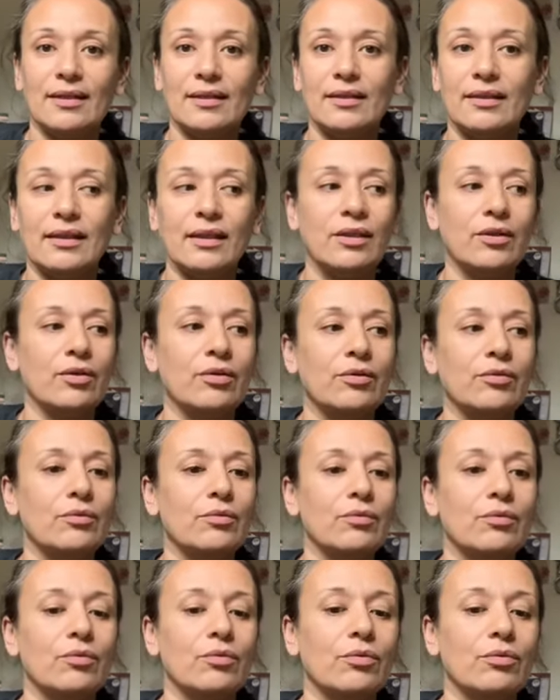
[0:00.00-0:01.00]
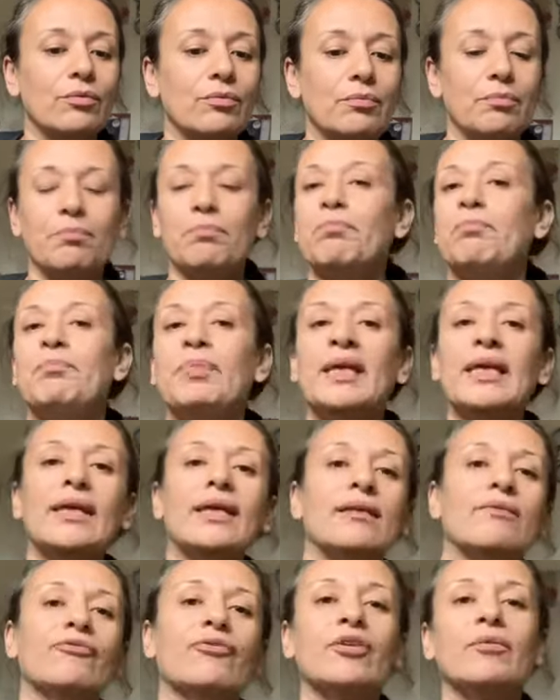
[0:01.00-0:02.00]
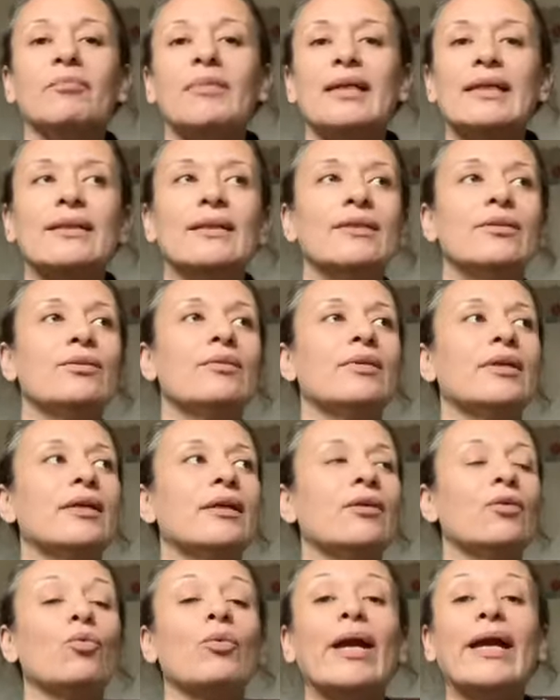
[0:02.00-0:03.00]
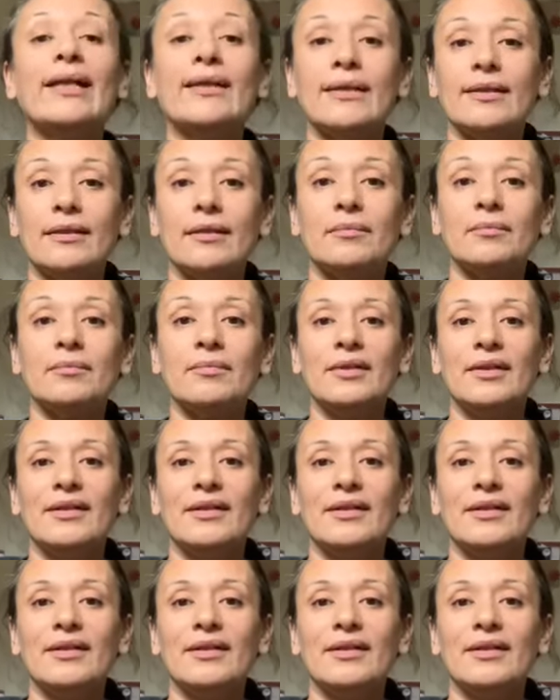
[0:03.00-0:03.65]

you know, pick from my little random,